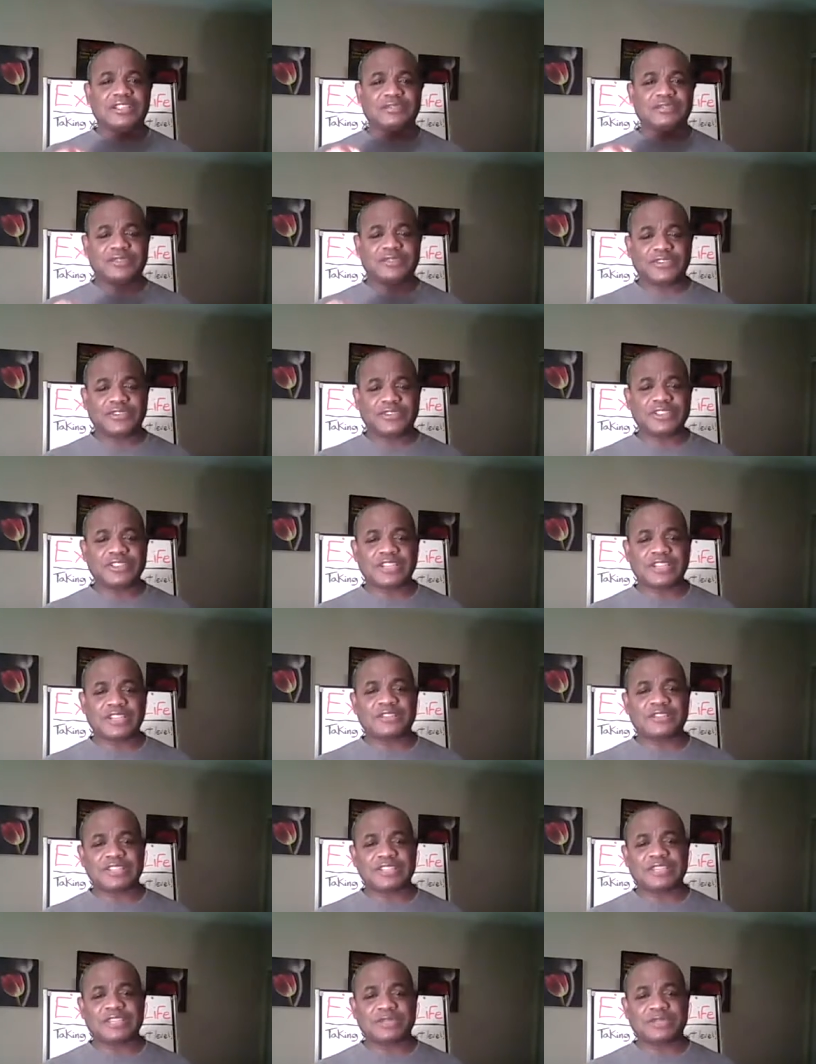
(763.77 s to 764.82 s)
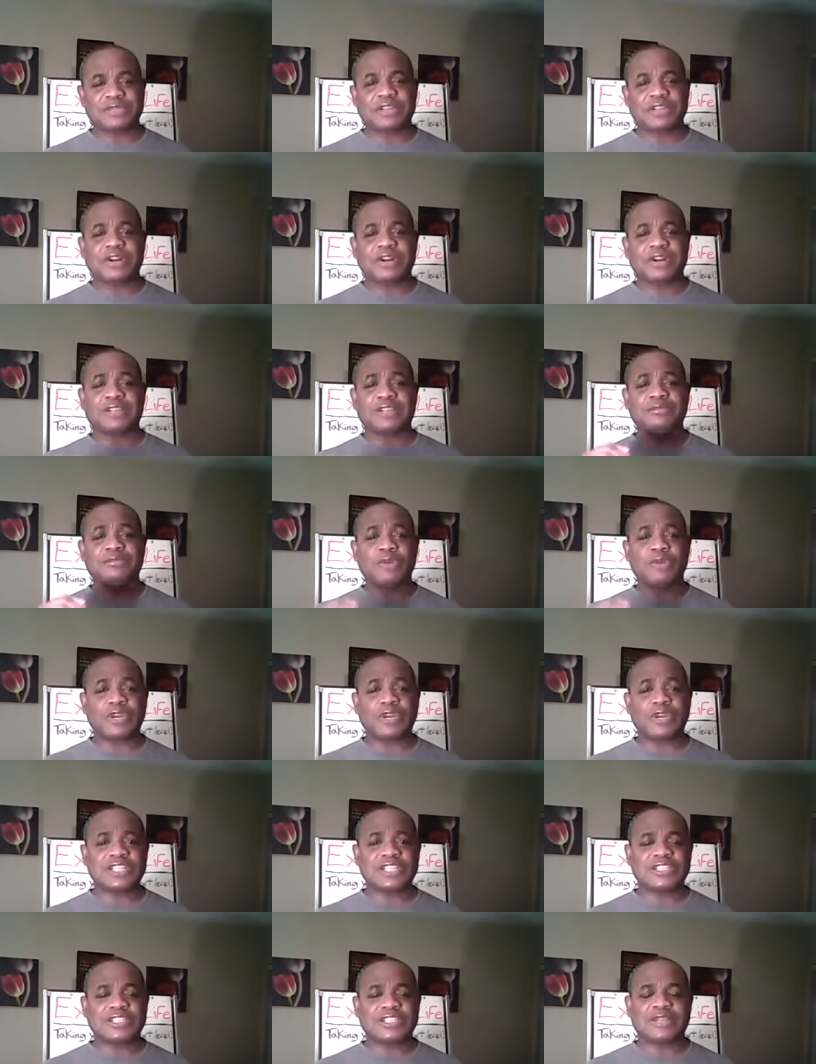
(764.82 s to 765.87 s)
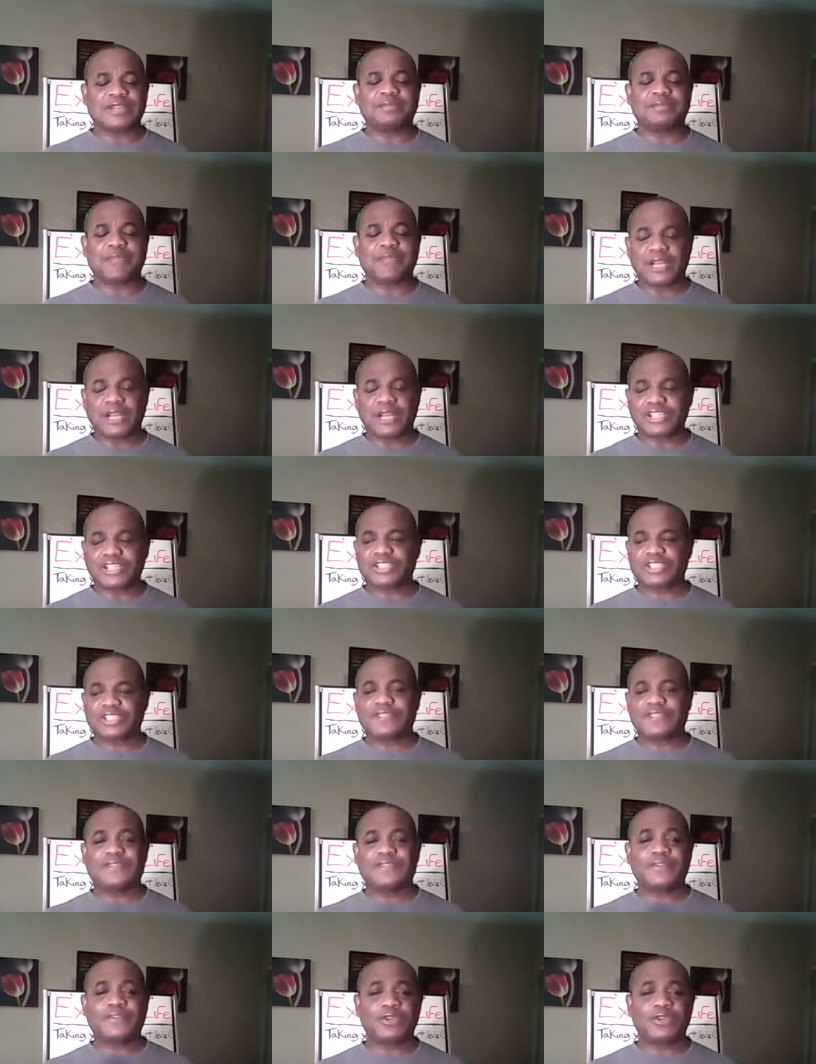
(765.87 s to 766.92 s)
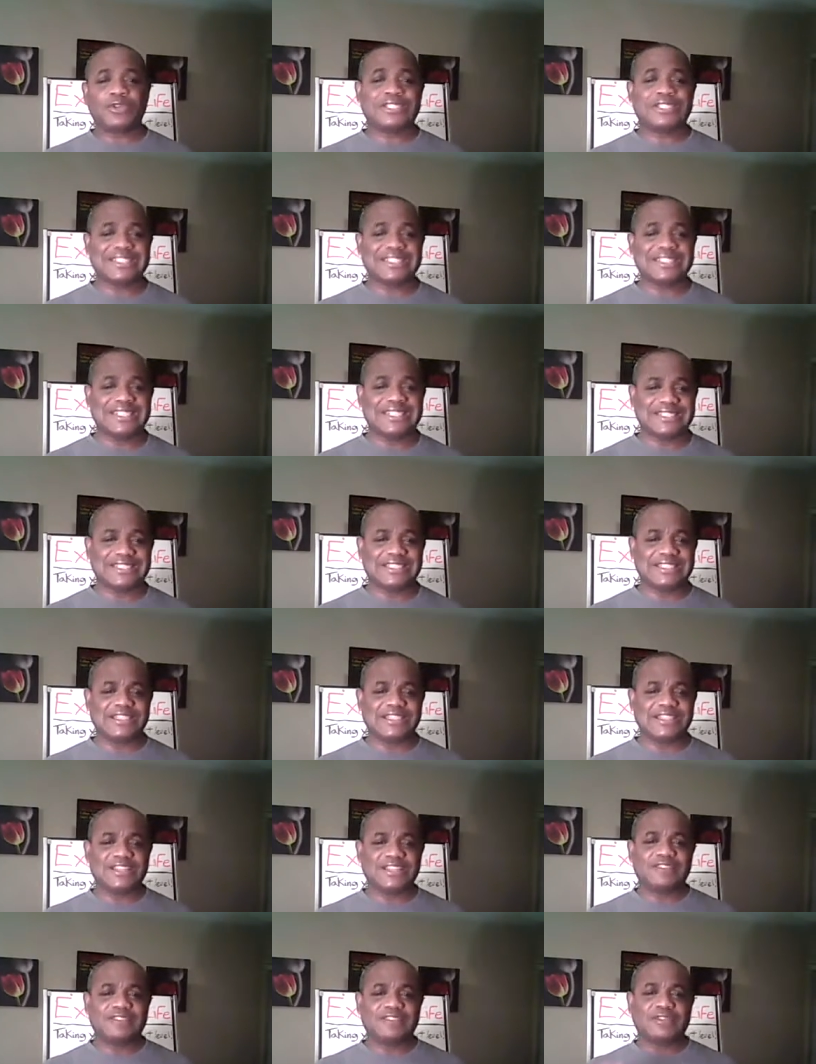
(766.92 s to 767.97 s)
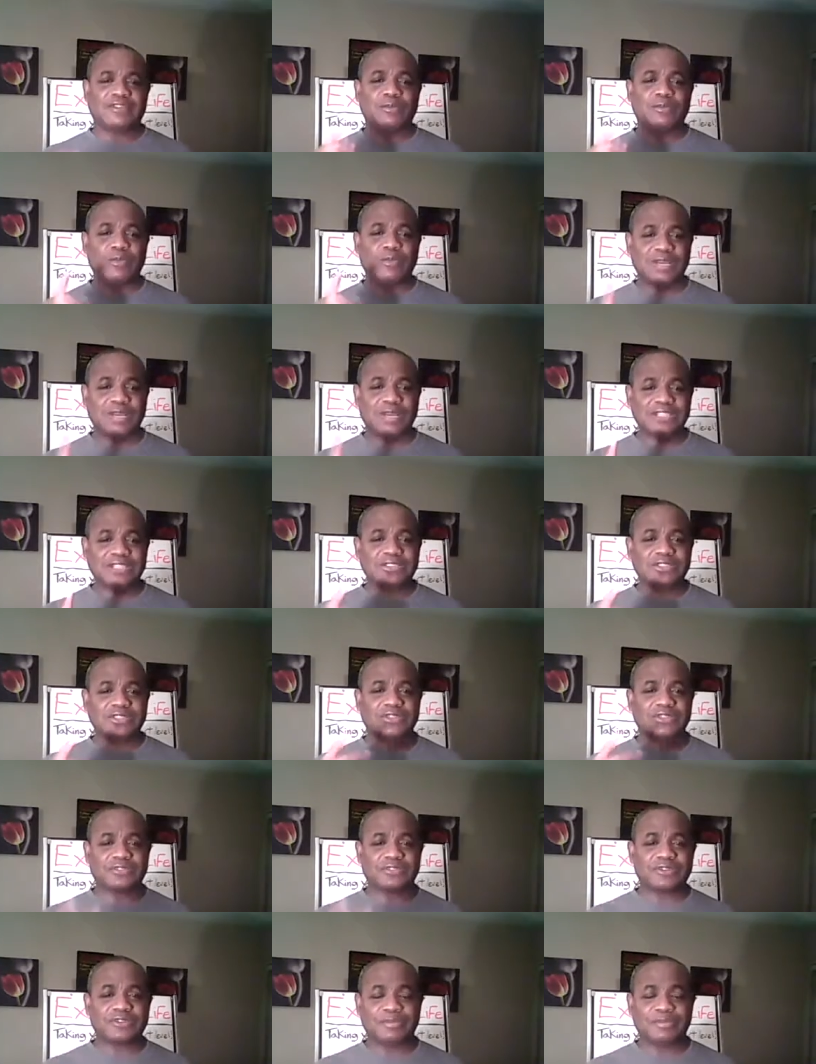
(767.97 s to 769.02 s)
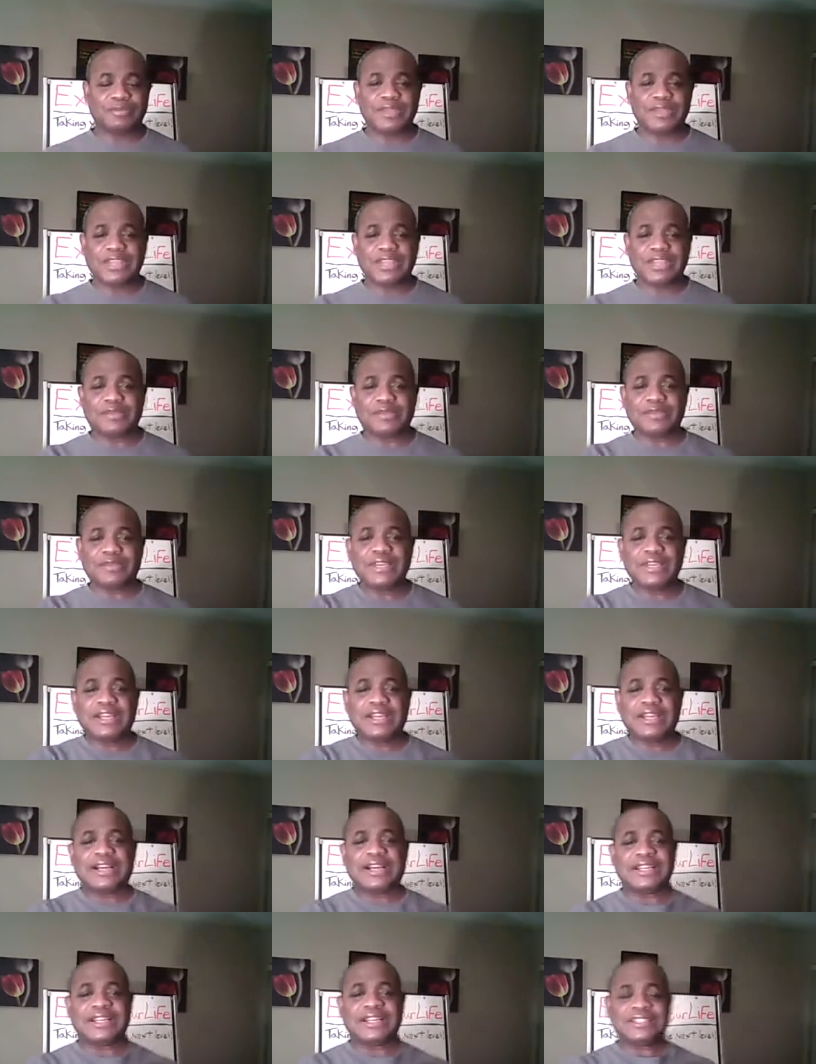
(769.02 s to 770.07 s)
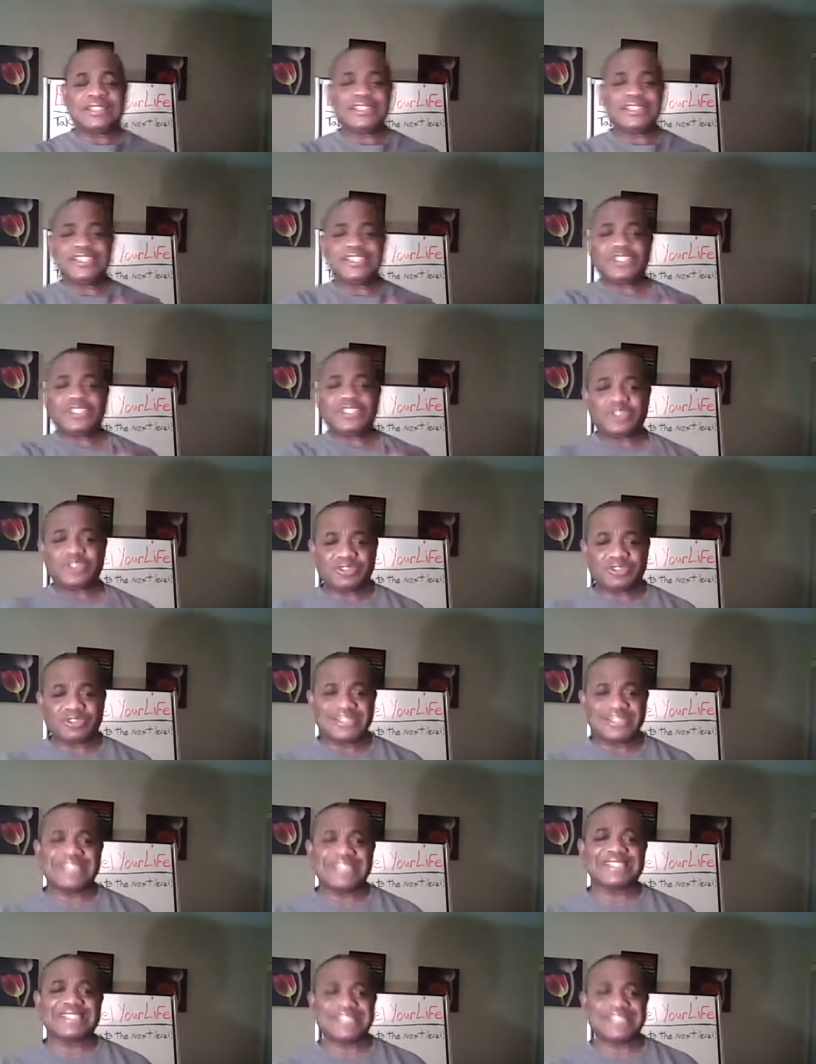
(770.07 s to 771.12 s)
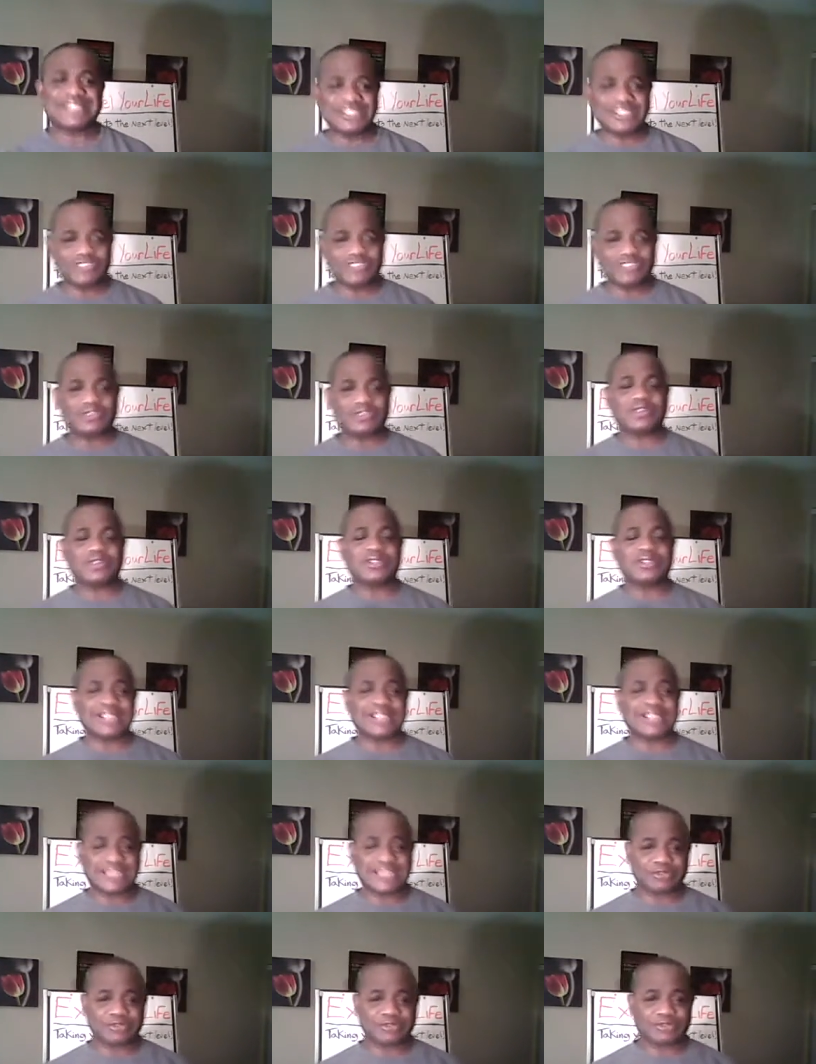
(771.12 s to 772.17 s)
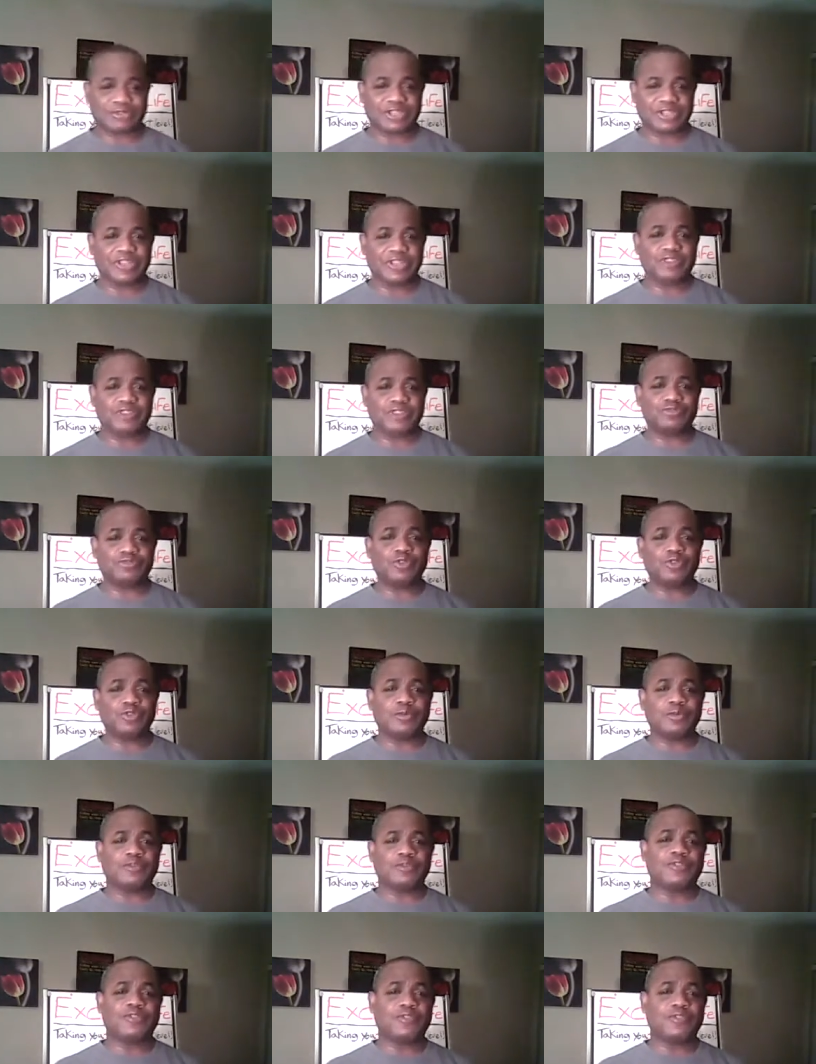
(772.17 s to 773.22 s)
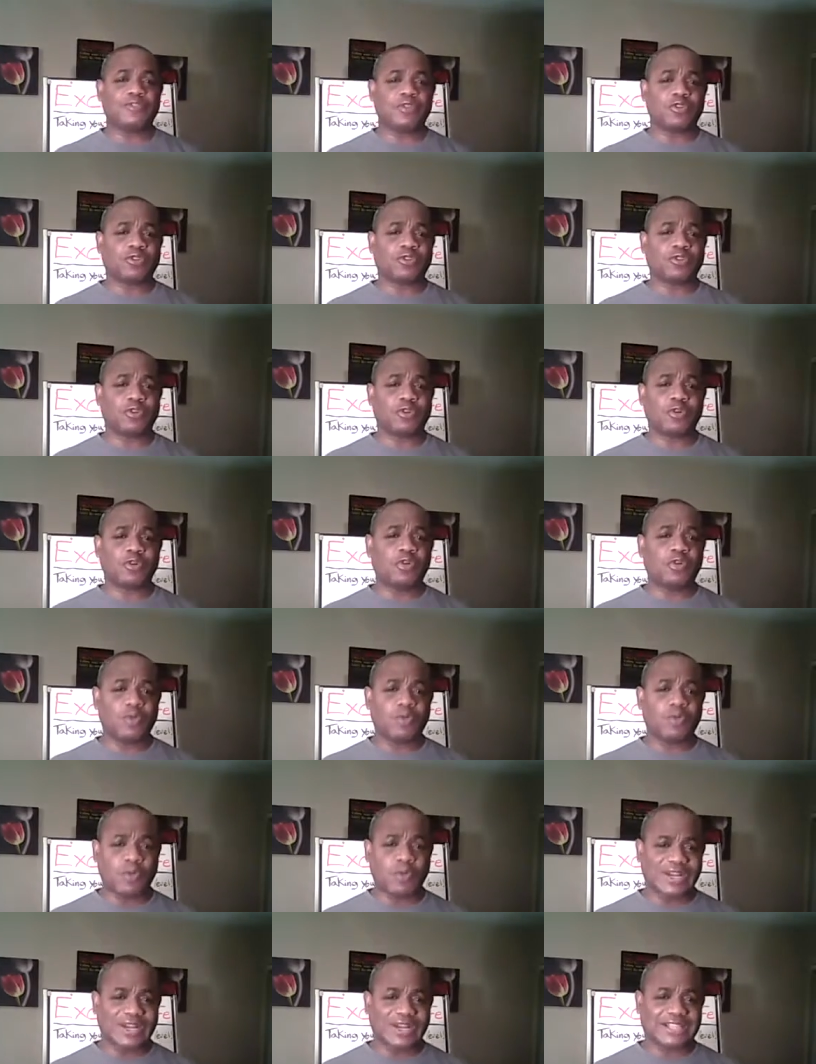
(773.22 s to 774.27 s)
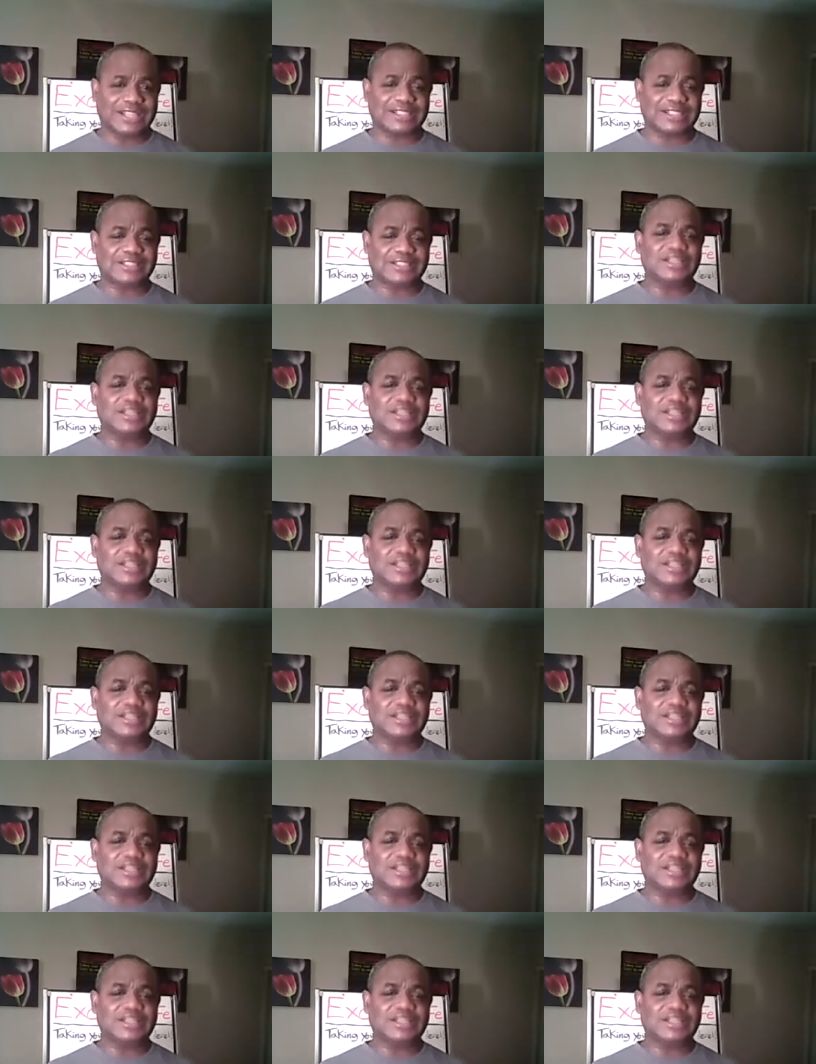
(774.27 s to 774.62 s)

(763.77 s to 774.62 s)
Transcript: first ever seminar on March March 14th from 1 to 3 p.m. at the Surrey Central Library, room 401